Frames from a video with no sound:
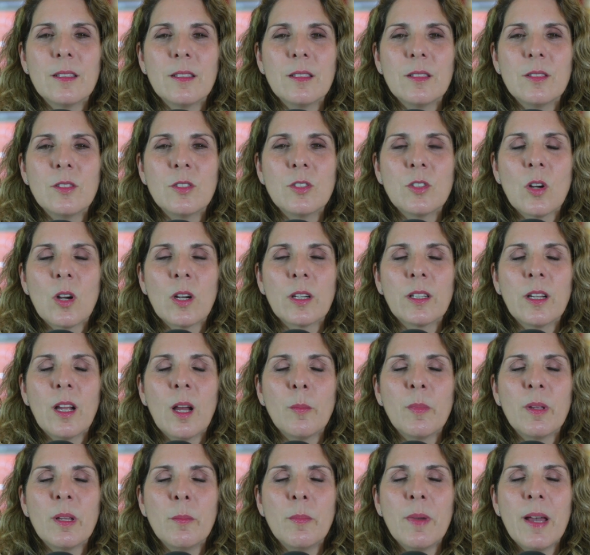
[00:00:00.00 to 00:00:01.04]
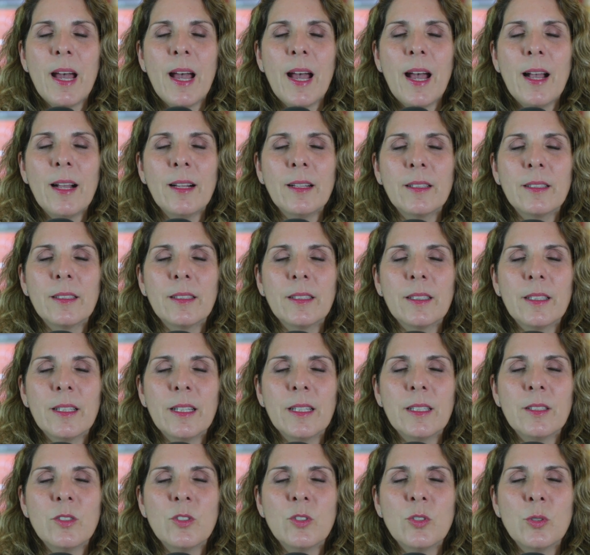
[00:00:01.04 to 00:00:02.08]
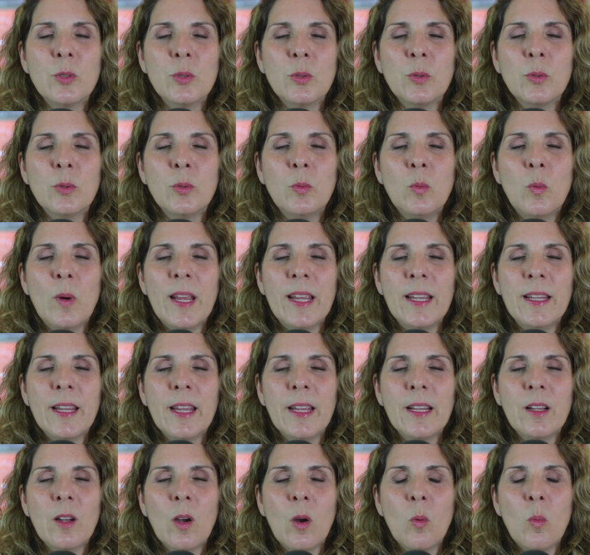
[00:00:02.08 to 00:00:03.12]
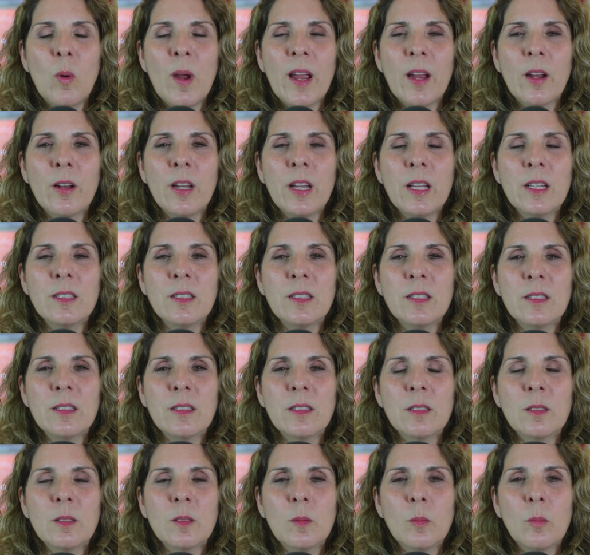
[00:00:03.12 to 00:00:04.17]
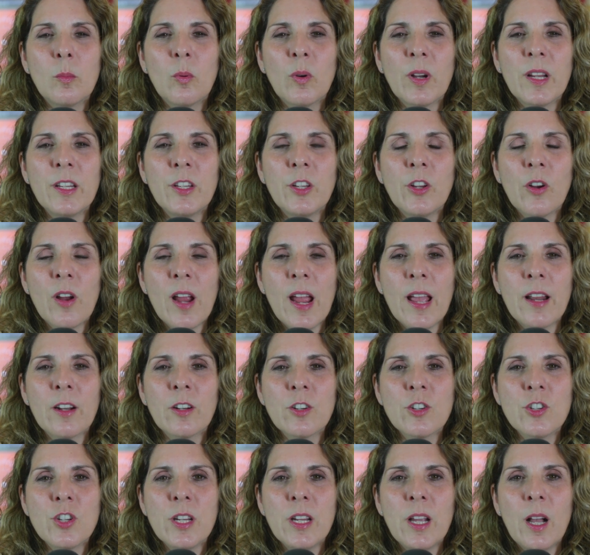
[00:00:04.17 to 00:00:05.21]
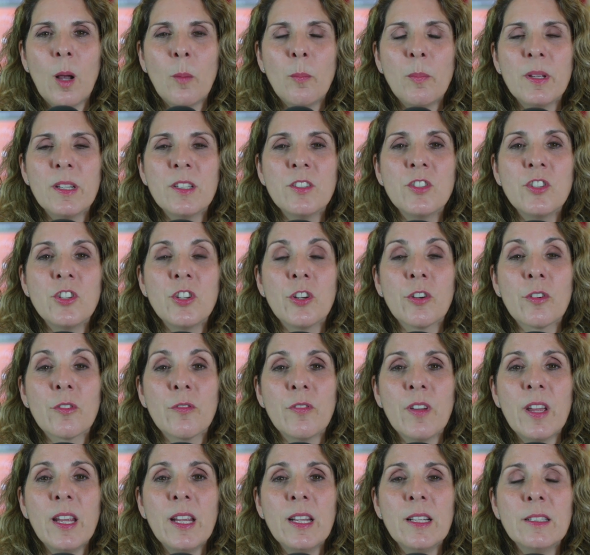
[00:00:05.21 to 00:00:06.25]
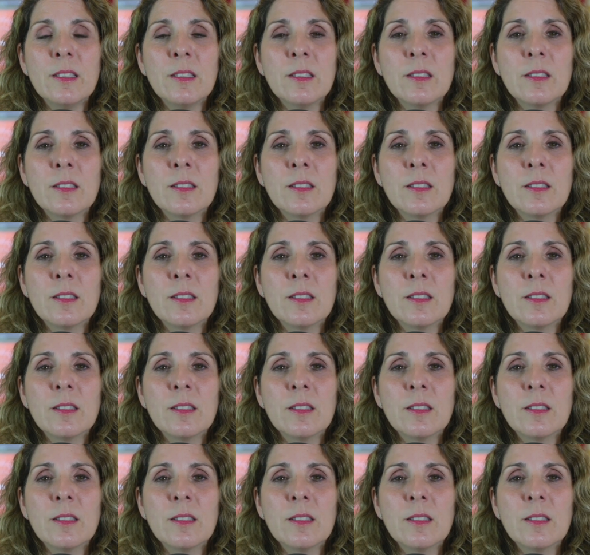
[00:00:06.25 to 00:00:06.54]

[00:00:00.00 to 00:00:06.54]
Start coming back into waking awareness. Bring your energy up into your face.